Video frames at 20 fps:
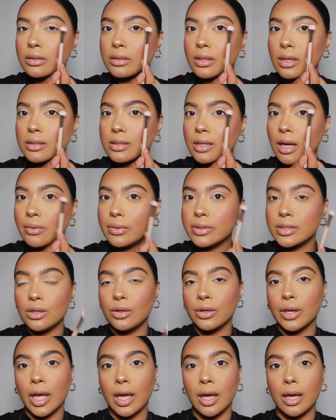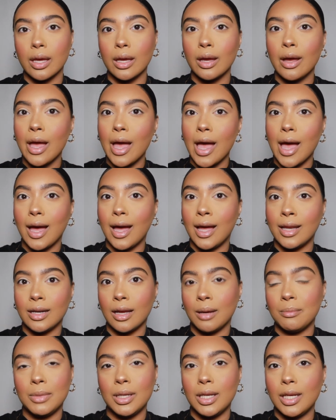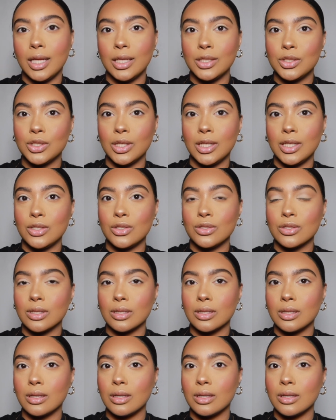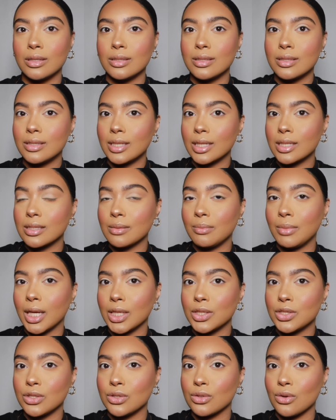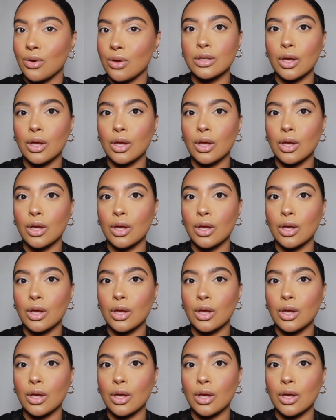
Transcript: That's how it's looking. And I'm literally just gonna stick some lashes on.